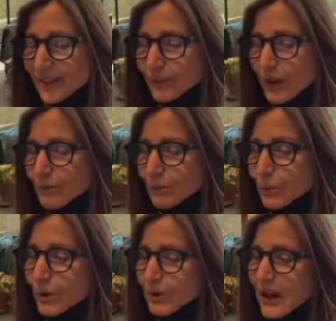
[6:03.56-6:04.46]
this
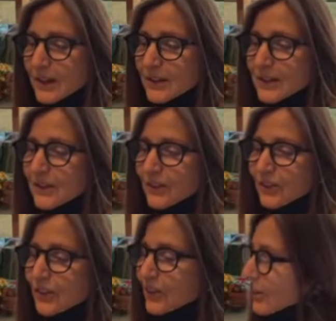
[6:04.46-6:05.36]
ruler unleashed
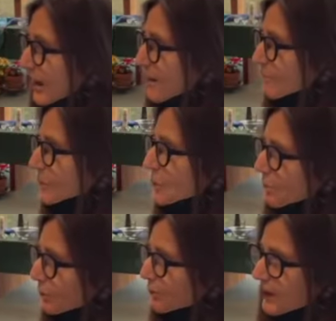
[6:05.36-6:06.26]
some who
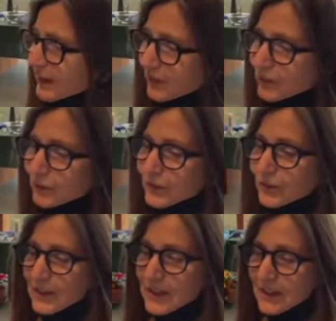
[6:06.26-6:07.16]
professed
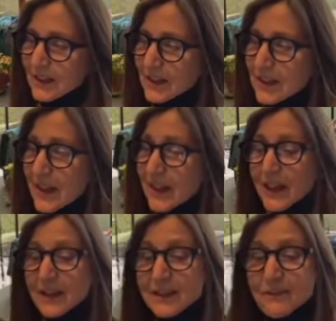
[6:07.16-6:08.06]
Christianity
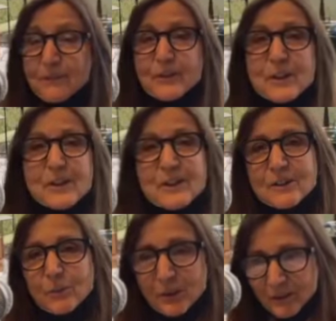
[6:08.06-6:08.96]
and yet
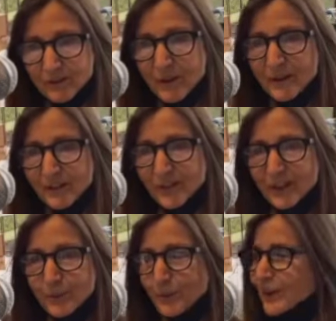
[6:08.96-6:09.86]
feared what the very
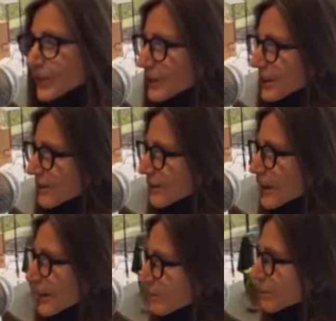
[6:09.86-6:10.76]
celebration of
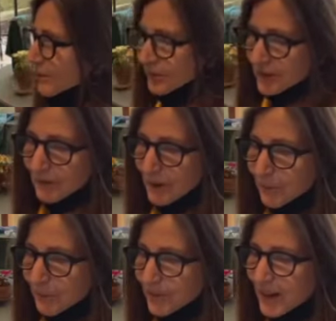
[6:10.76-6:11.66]
Epiphany
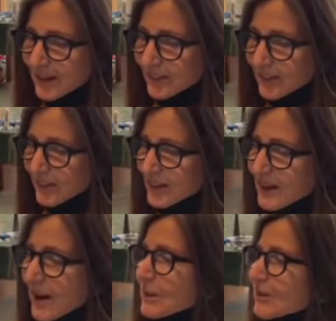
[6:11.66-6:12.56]
represents, the
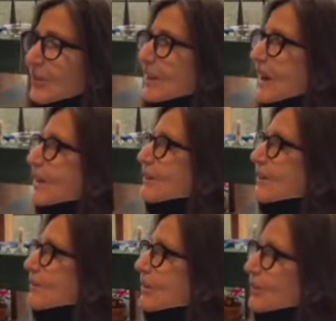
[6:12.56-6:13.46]
coming together
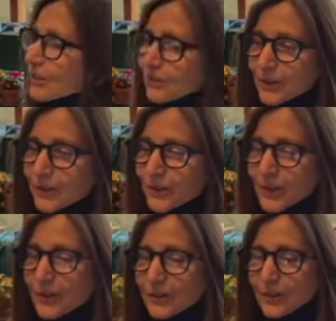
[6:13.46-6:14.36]
of a diverse
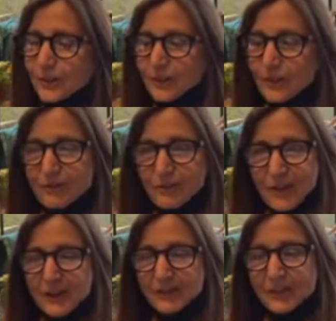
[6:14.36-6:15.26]
cultures and
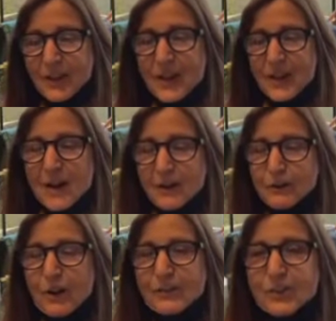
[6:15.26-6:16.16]
faiths
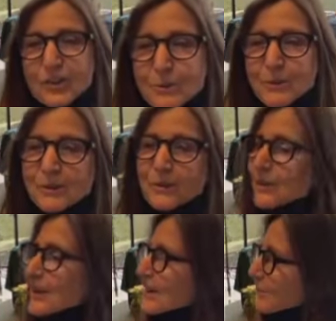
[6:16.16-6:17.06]
across
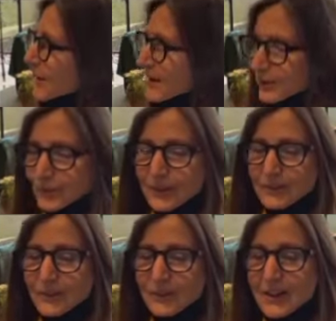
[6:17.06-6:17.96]
human-created
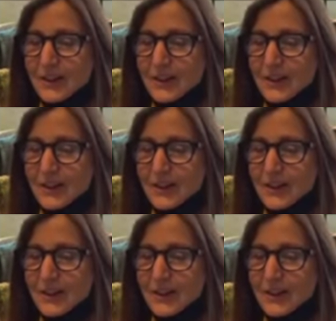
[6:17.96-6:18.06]
boundaries.